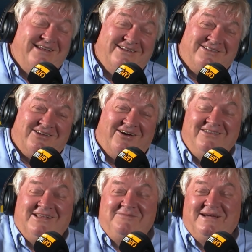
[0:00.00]

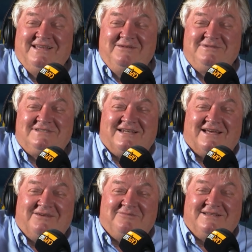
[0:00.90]
Nathaniel made him
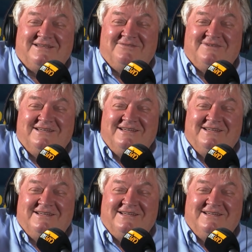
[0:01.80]
skrik a bit.